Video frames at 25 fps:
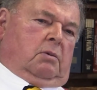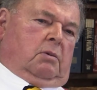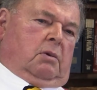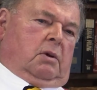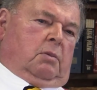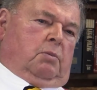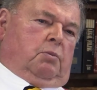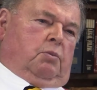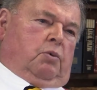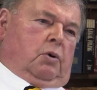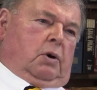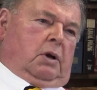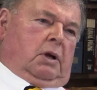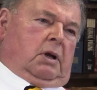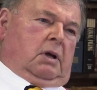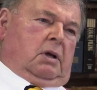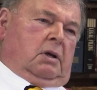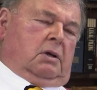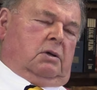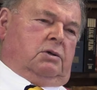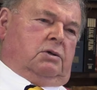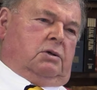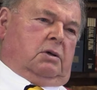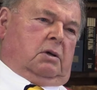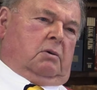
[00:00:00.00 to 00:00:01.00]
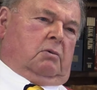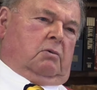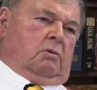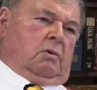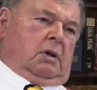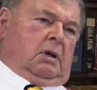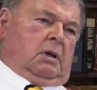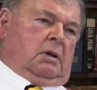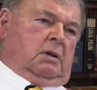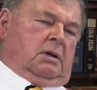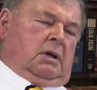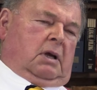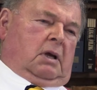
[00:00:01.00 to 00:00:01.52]
the bridge at
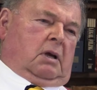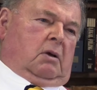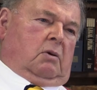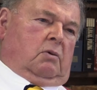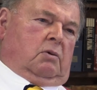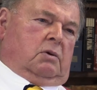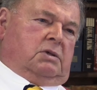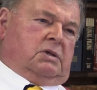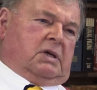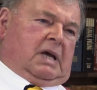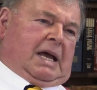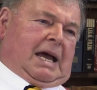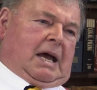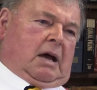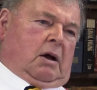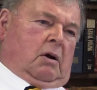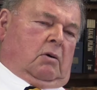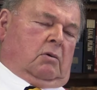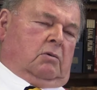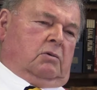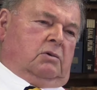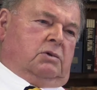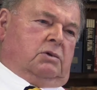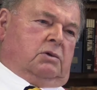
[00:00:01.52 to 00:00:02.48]
Rio Dell was out,